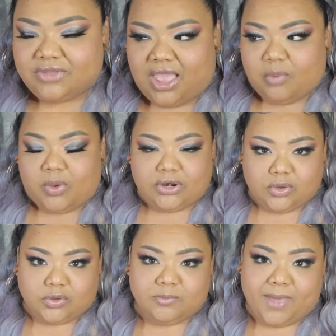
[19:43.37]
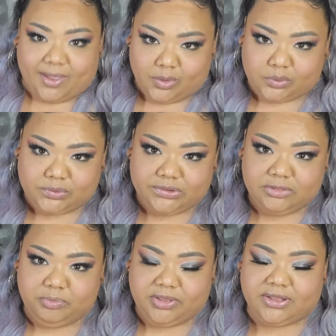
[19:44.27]
i want to go to michael's
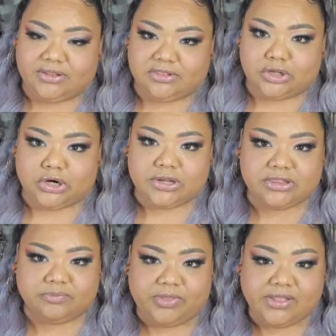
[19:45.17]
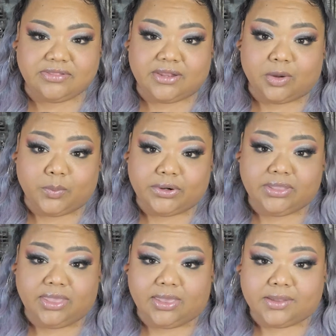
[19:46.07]
because there are some things that i want to
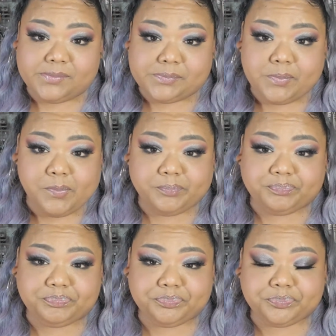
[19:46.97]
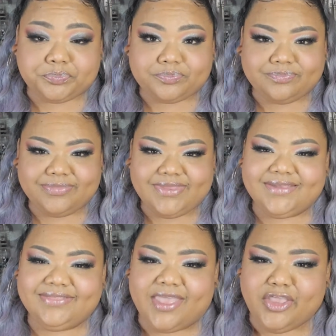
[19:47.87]
get
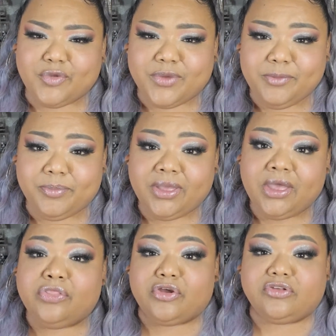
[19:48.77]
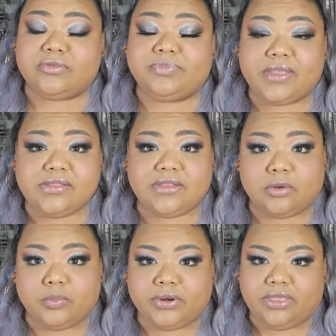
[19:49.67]
Thank you, Reap. There are some things that
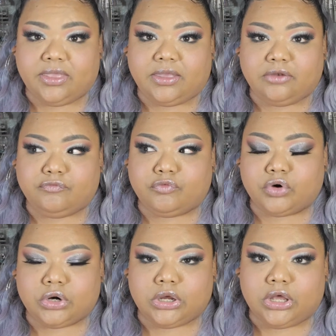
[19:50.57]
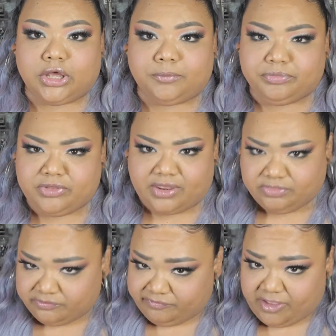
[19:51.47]
I want to get for, um, like
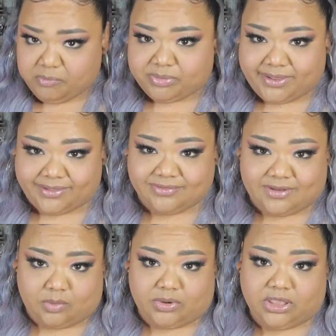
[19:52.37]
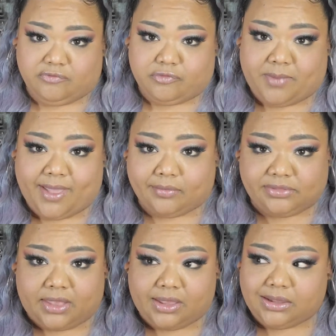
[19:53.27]
the fake plants that I want to get for my
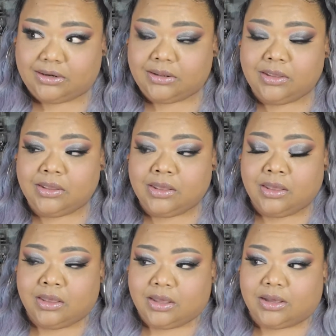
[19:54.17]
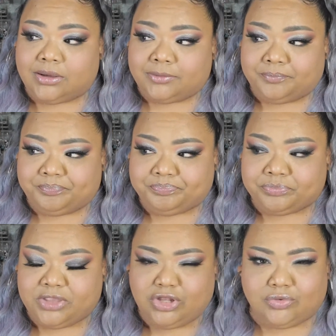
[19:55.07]
outside, um,
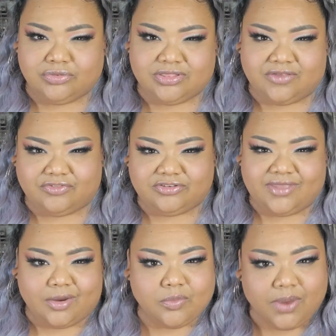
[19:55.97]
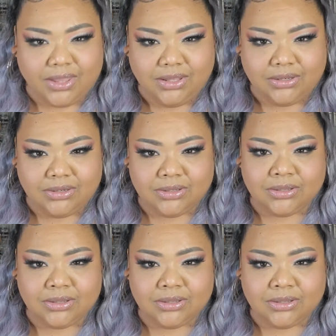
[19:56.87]
you know, stuff to decorate.